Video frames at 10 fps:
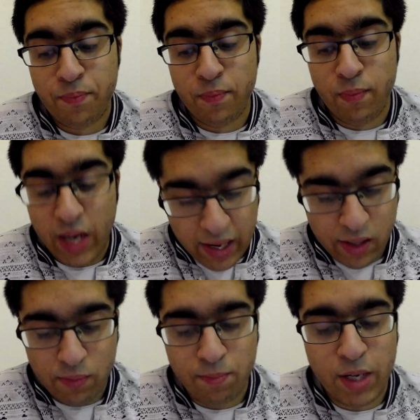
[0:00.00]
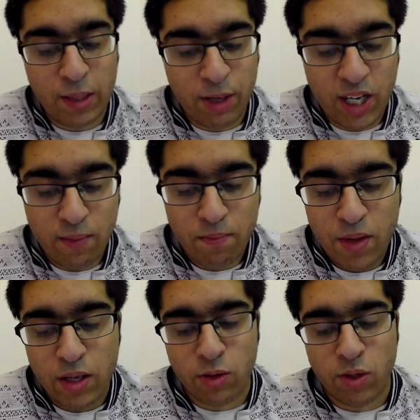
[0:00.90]
lead, Pb.
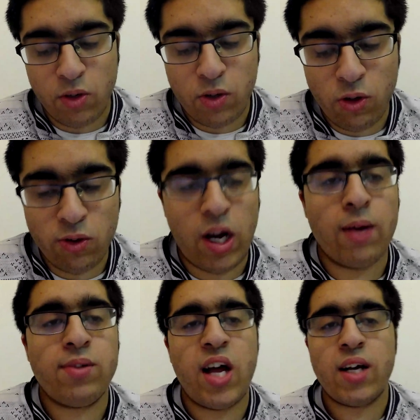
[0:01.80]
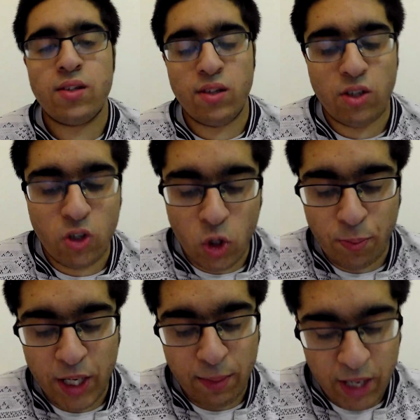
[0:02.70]
So we do 2 times that because it's
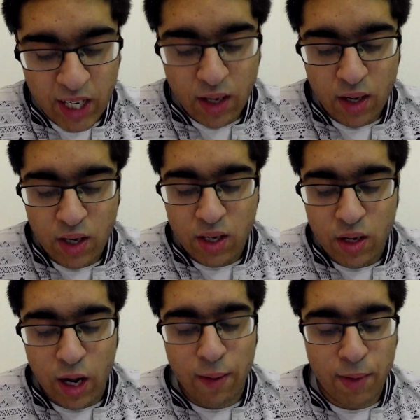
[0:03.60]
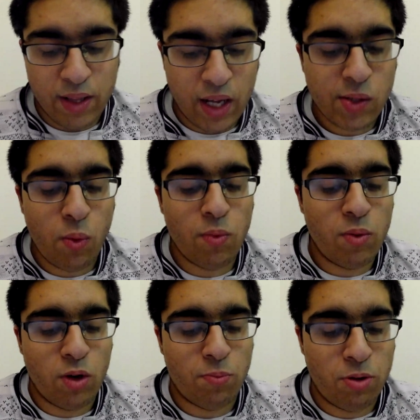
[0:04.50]
2Pb, and that's what we
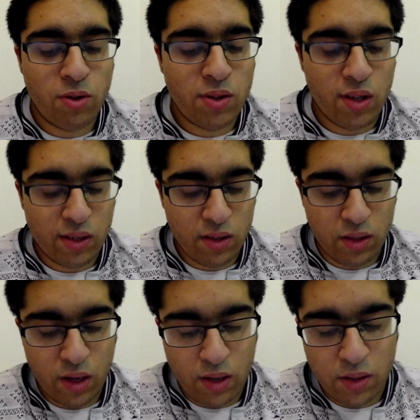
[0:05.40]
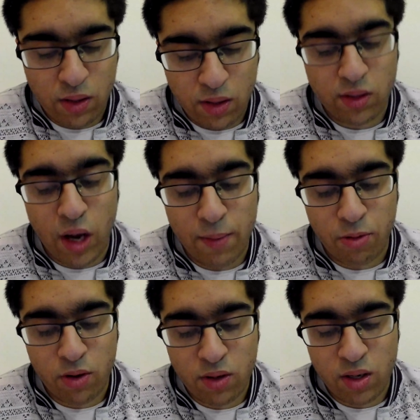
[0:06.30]
want to produce. That's the desired
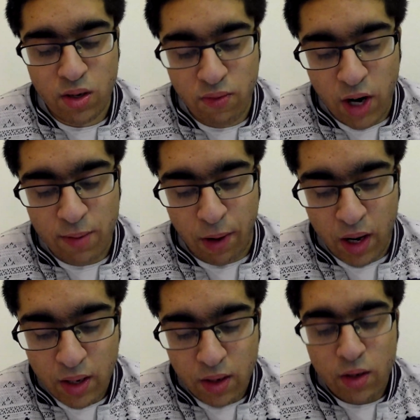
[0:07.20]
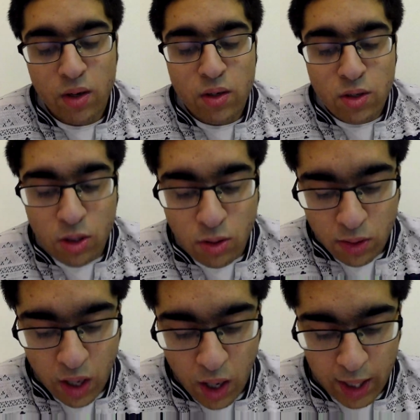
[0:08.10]
product. Divided by 2
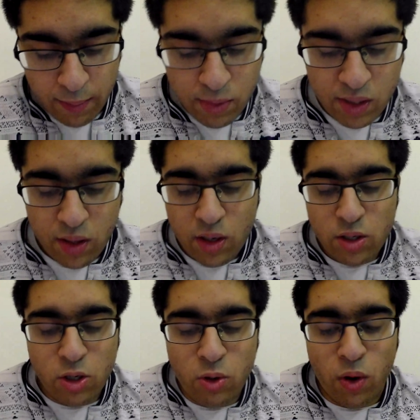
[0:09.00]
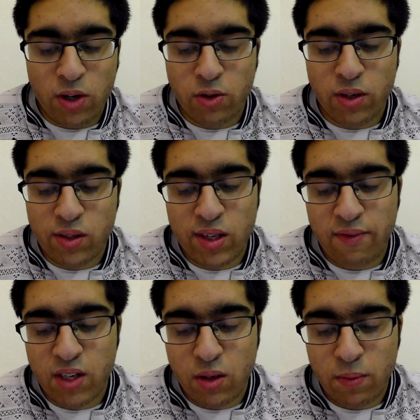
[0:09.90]
times
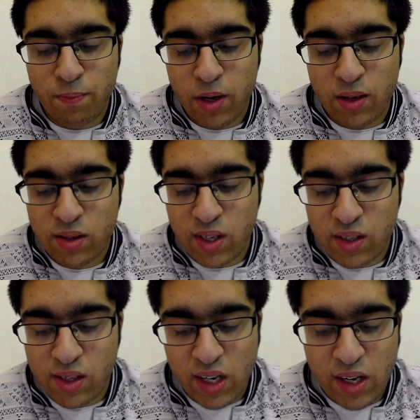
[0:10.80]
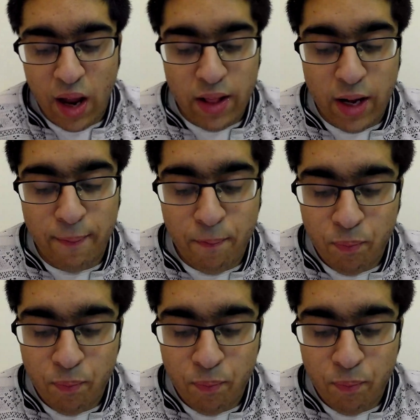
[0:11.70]
207 plus 16, and then